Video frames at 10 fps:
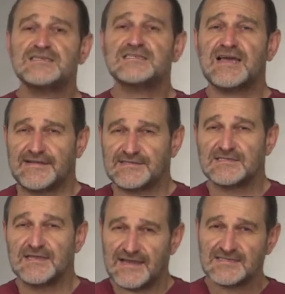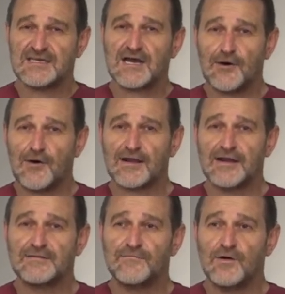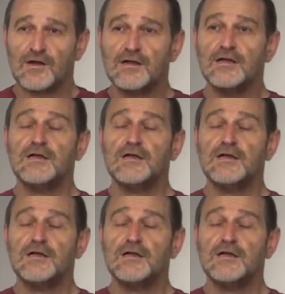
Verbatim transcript: cents and see how algorithm works.